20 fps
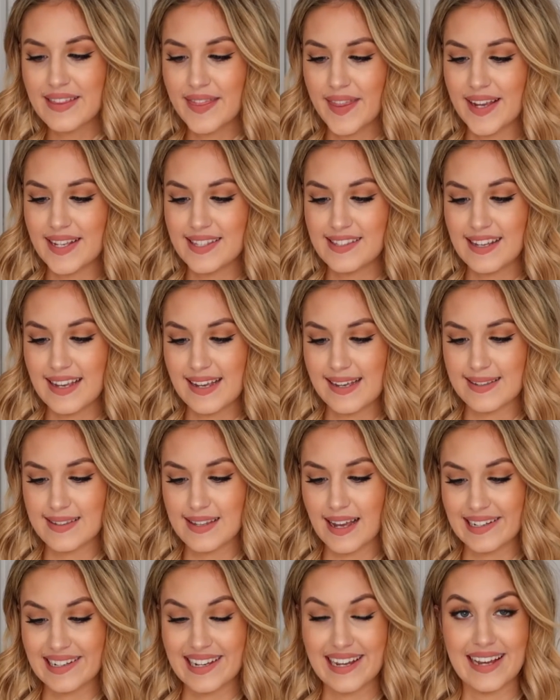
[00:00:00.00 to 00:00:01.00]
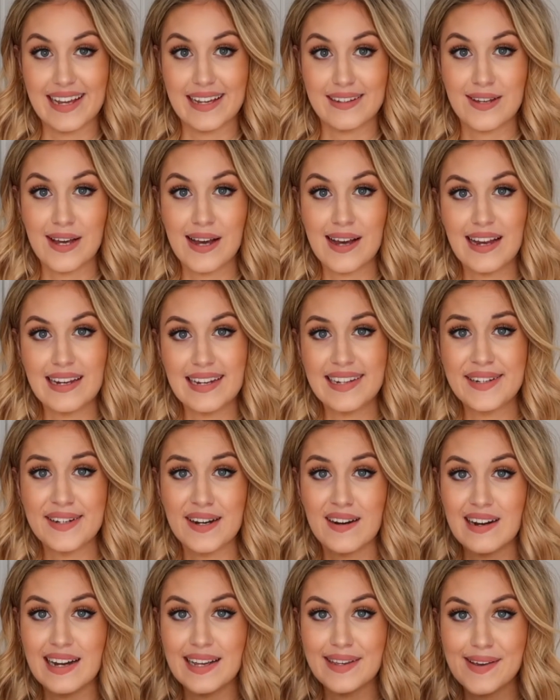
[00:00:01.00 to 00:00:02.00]
This is like a curling
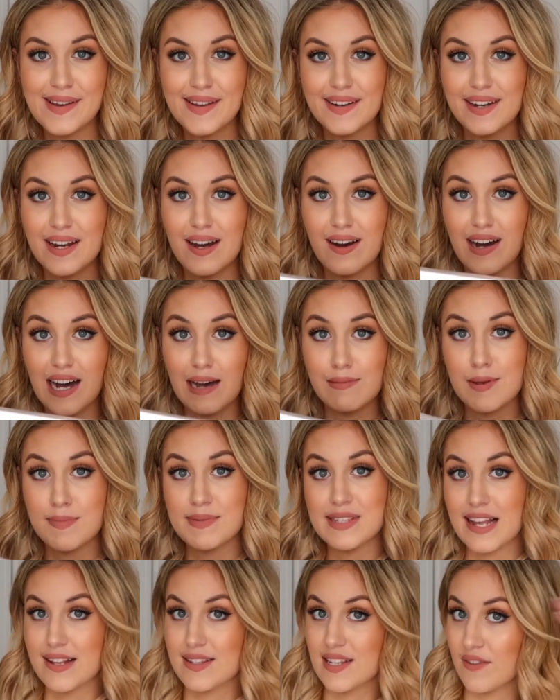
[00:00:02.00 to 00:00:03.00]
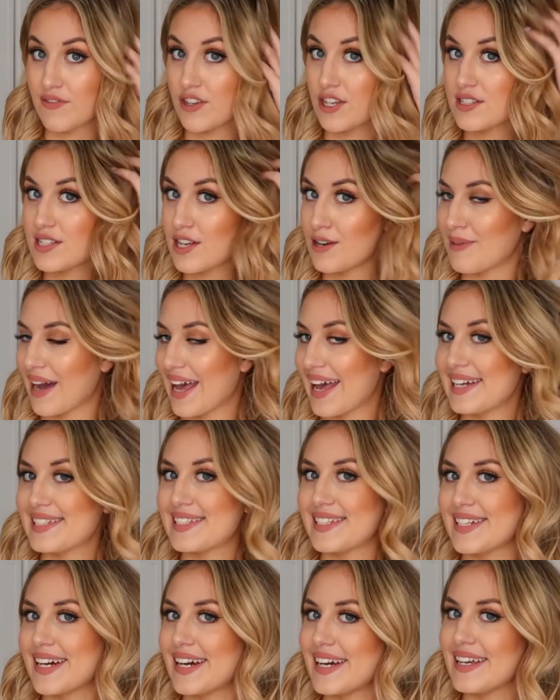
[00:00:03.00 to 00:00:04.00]
iron. I'm obsessed. I've used it on my hair
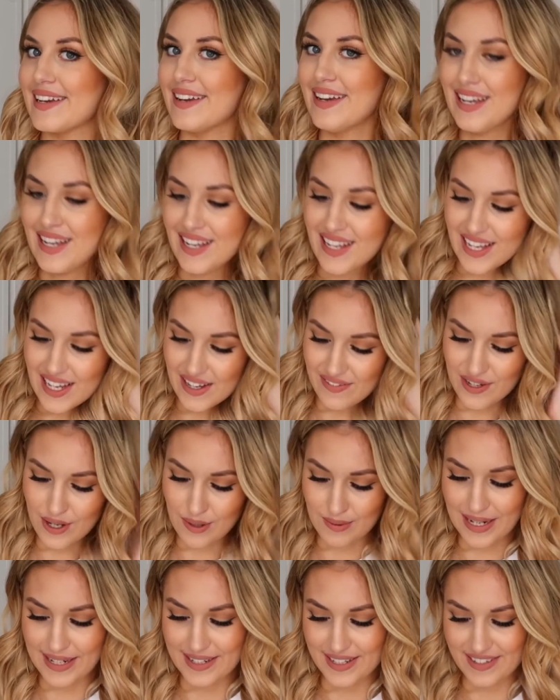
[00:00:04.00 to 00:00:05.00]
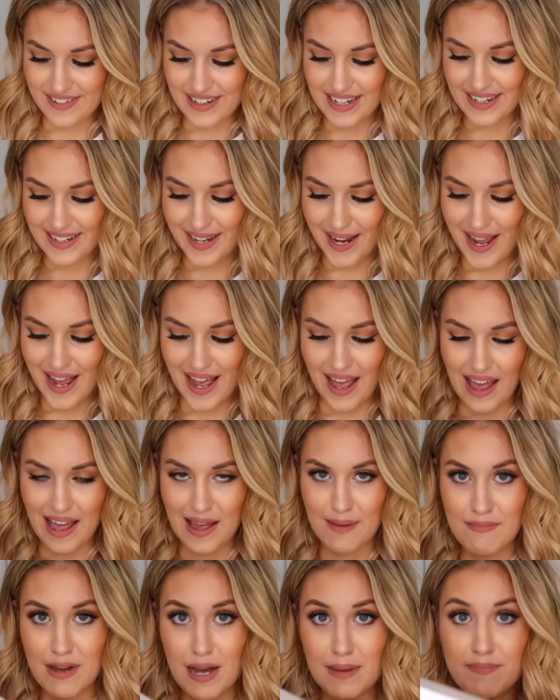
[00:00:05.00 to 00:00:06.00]
today, if you're wondering.
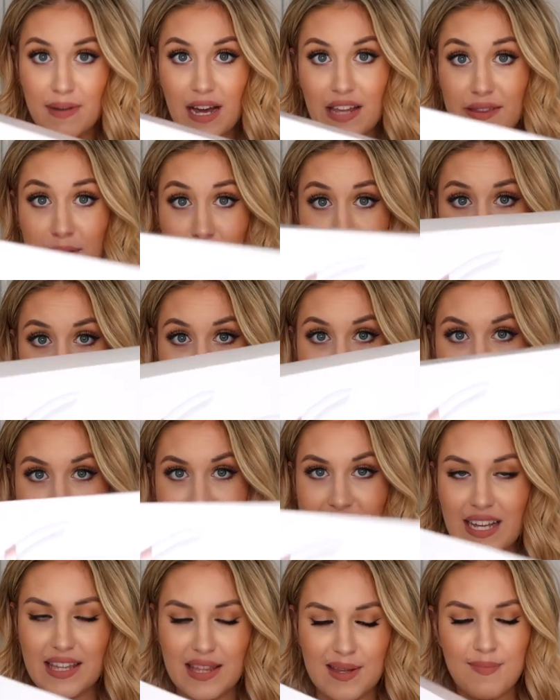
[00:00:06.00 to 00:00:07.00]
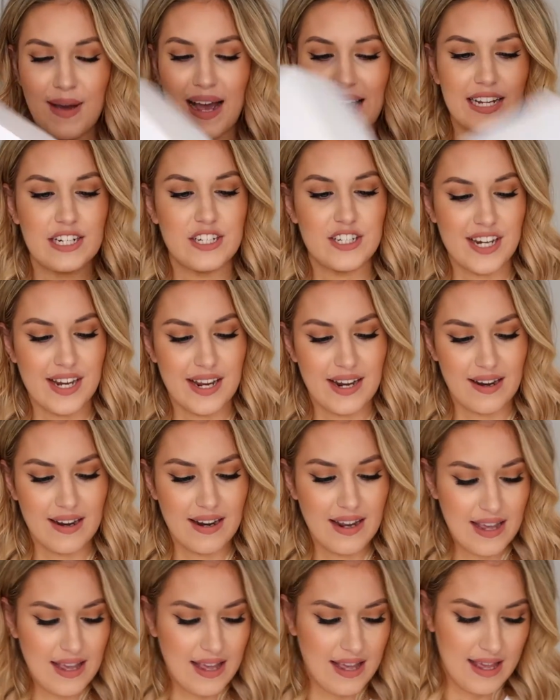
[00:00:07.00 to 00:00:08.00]
But the box and the
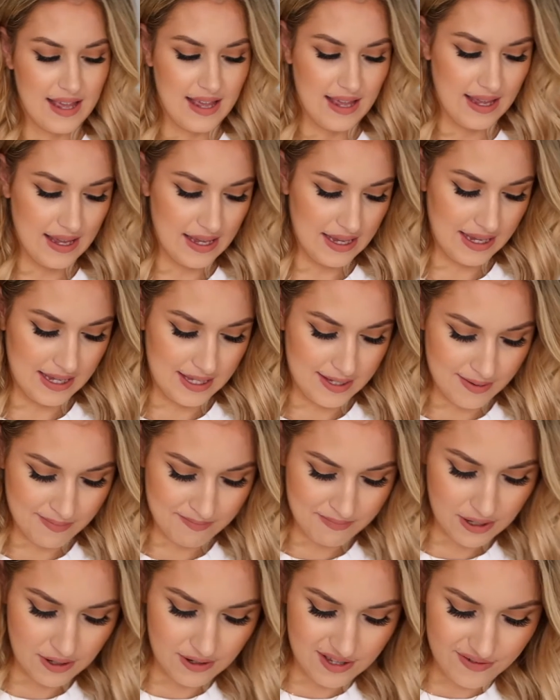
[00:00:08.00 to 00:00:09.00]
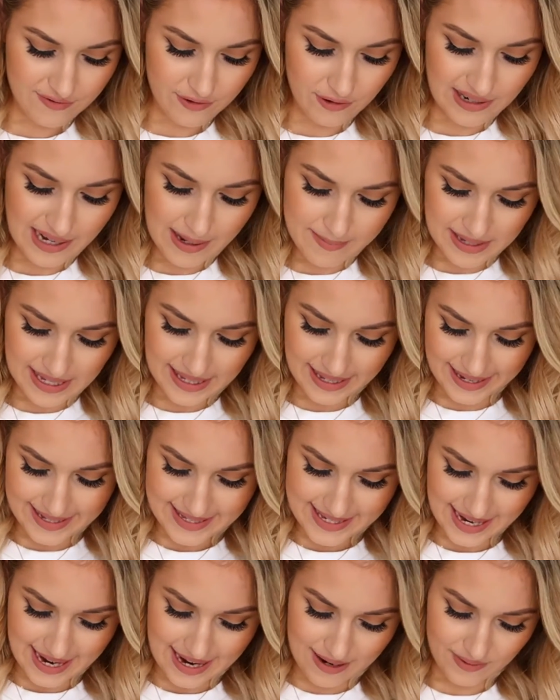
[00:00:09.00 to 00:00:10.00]
packaging is beautiful. Let me
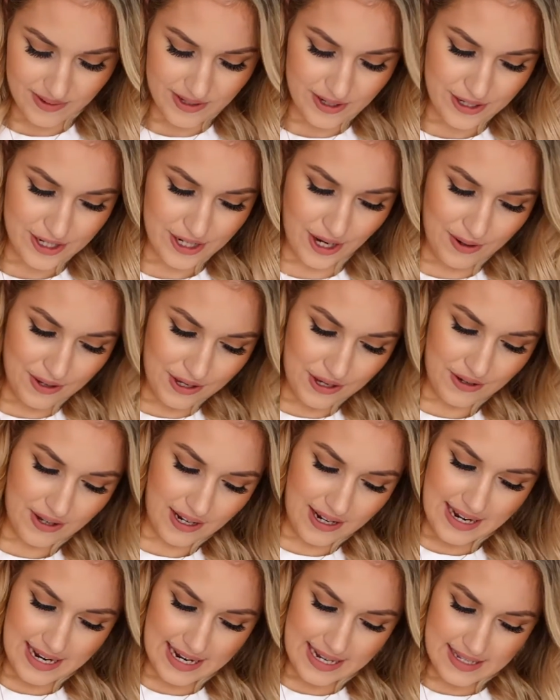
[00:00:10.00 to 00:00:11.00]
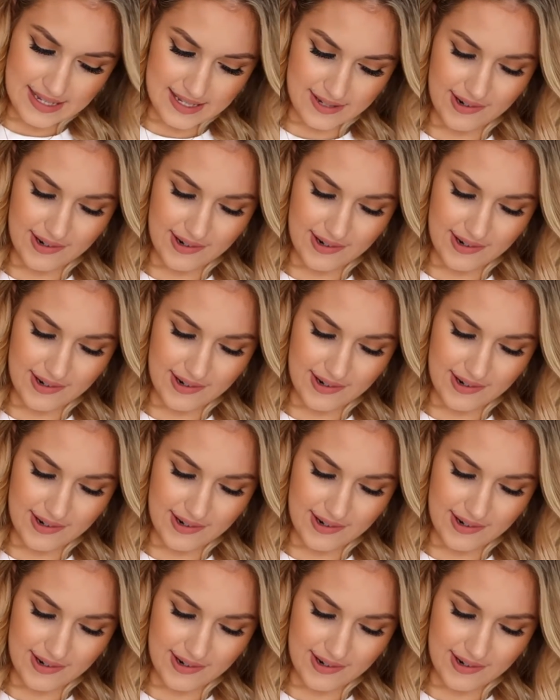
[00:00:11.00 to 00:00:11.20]
get it out to show you guys.